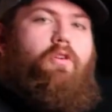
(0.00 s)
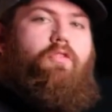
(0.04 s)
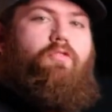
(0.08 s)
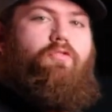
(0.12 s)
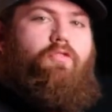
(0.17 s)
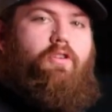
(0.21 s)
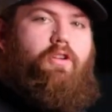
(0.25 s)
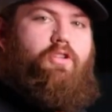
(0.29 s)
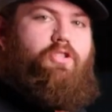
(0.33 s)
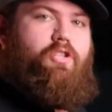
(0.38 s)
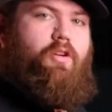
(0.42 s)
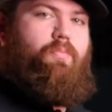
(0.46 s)
foot
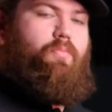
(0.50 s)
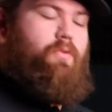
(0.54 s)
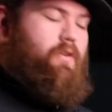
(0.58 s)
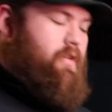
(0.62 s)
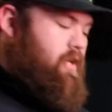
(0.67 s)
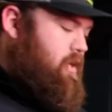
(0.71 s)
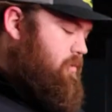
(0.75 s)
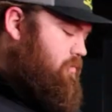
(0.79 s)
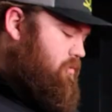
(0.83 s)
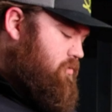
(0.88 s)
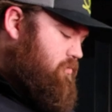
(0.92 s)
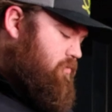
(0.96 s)
jumper
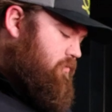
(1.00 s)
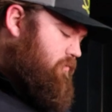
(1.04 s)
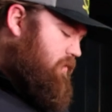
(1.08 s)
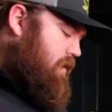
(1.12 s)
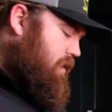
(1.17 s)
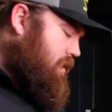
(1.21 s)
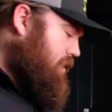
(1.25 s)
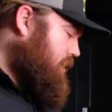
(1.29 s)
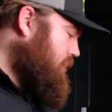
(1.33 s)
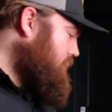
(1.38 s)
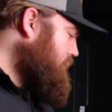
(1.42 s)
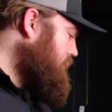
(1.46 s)
cables
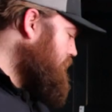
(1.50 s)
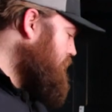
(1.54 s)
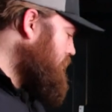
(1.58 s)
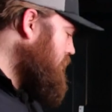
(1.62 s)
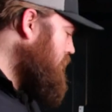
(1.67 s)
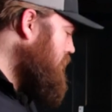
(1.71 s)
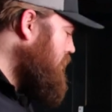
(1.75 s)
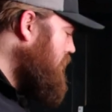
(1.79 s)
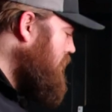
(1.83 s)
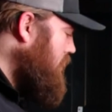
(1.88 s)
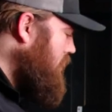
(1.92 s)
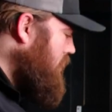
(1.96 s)
provided,
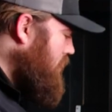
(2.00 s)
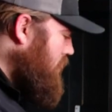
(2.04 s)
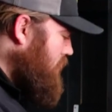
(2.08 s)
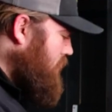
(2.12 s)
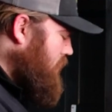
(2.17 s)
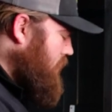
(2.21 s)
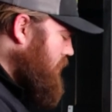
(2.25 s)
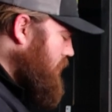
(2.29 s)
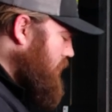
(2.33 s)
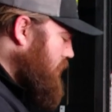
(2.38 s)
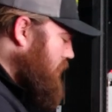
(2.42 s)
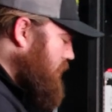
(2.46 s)
we're
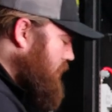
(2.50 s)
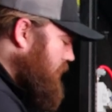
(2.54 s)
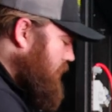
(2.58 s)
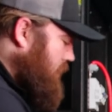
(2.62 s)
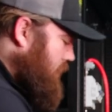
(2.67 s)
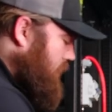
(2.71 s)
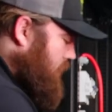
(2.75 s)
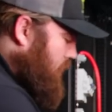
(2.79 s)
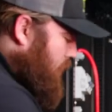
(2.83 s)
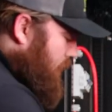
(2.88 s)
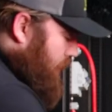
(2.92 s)
going to